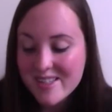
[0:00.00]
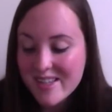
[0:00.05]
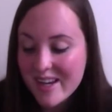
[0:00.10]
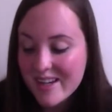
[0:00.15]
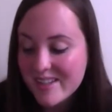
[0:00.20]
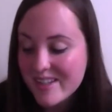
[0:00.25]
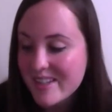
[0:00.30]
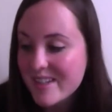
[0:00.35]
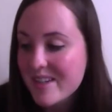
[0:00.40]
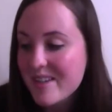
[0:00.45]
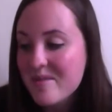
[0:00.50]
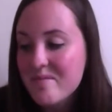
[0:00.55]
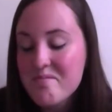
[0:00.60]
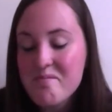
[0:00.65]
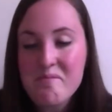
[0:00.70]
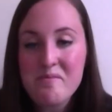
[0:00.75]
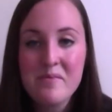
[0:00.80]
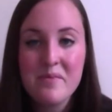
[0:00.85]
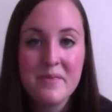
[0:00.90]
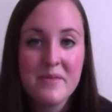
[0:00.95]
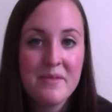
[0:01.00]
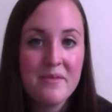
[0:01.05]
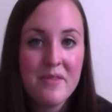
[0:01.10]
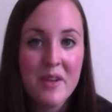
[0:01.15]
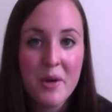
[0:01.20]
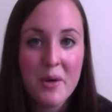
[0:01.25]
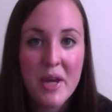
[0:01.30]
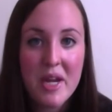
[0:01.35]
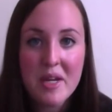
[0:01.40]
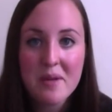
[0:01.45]
I didn't
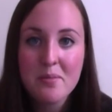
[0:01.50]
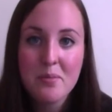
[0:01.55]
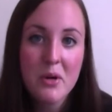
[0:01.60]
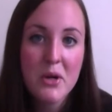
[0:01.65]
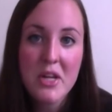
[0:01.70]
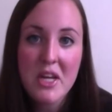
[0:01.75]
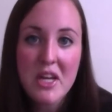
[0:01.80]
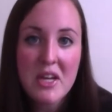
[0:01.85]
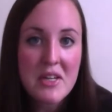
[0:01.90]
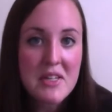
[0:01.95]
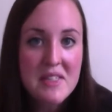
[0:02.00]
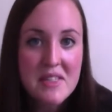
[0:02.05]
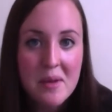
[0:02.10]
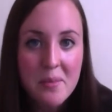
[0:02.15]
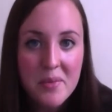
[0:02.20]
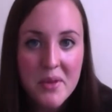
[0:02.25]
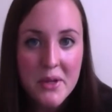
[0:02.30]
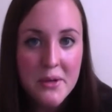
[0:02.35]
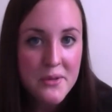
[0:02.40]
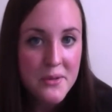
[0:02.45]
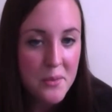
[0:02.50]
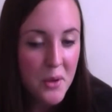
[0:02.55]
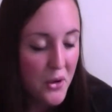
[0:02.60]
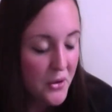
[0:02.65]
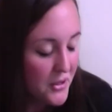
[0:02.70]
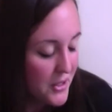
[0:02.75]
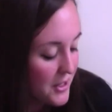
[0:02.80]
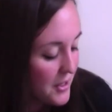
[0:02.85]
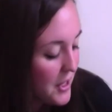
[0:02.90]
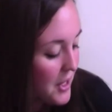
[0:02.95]
feel like putting it in something
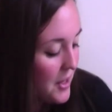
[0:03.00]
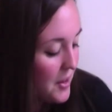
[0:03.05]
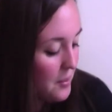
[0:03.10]
smaller,